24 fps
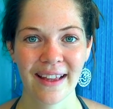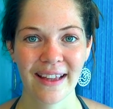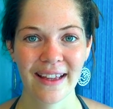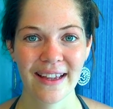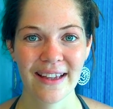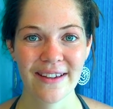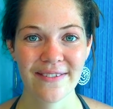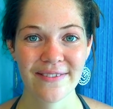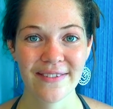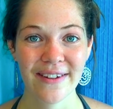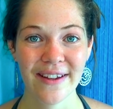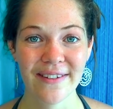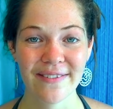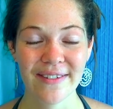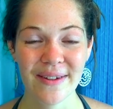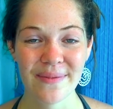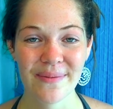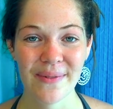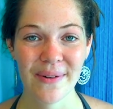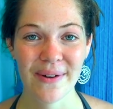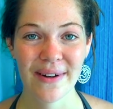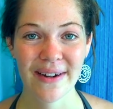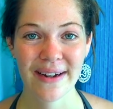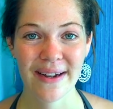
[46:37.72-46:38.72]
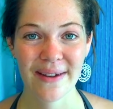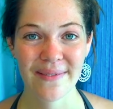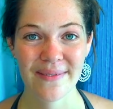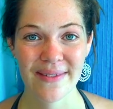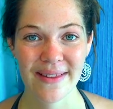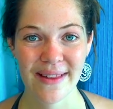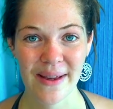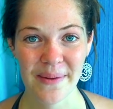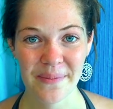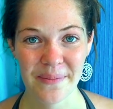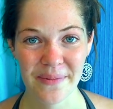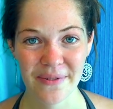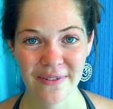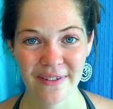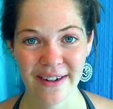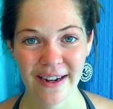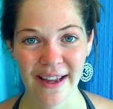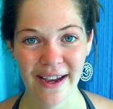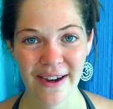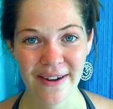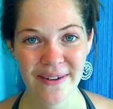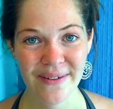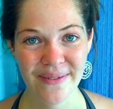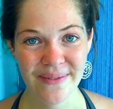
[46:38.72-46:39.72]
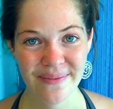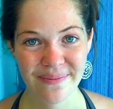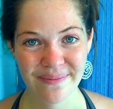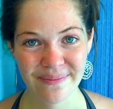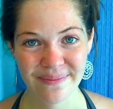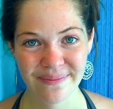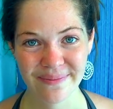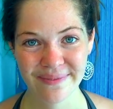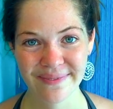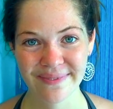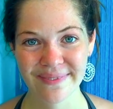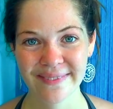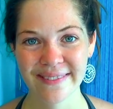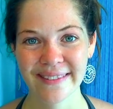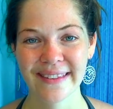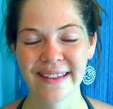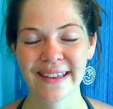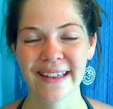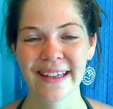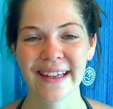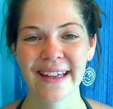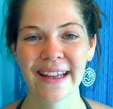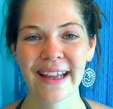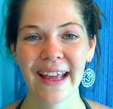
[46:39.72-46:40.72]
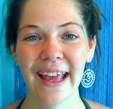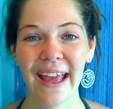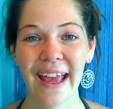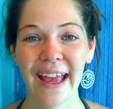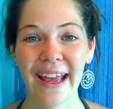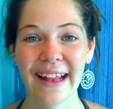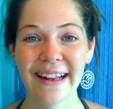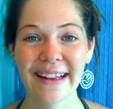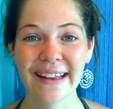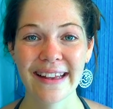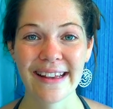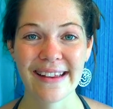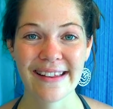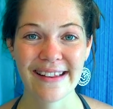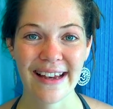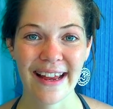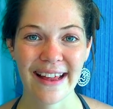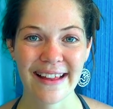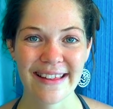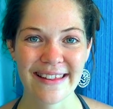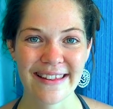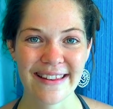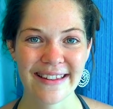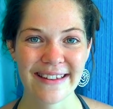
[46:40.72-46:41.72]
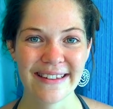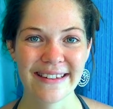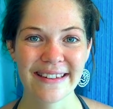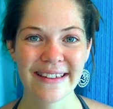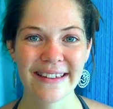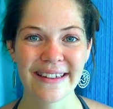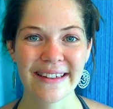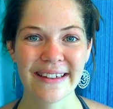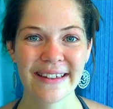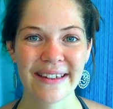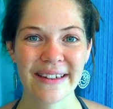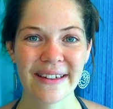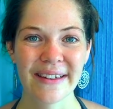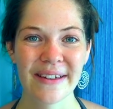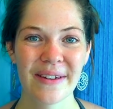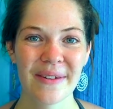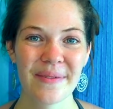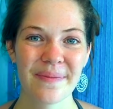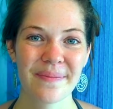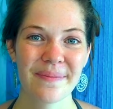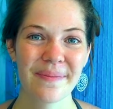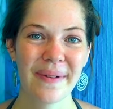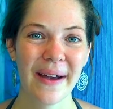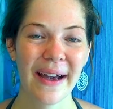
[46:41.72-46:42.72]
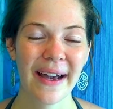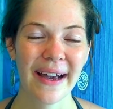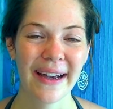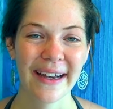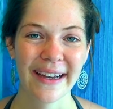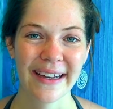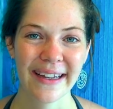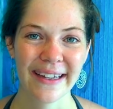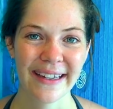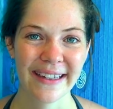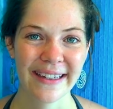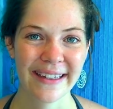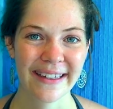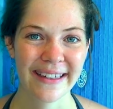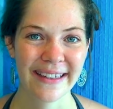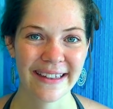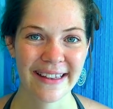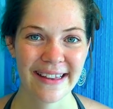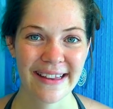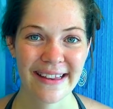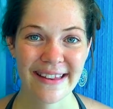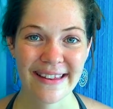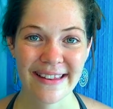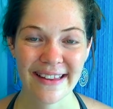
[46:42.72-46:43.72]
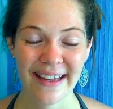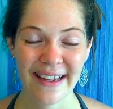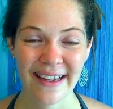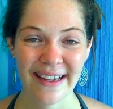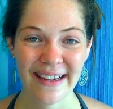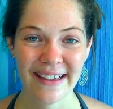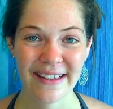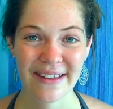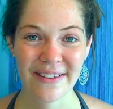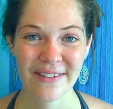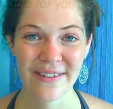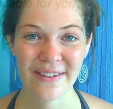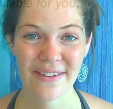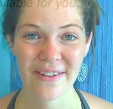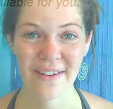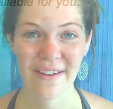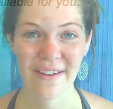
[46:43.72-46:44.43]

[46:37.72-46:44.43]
If nothing more comes up for now, end this lesson by saying to your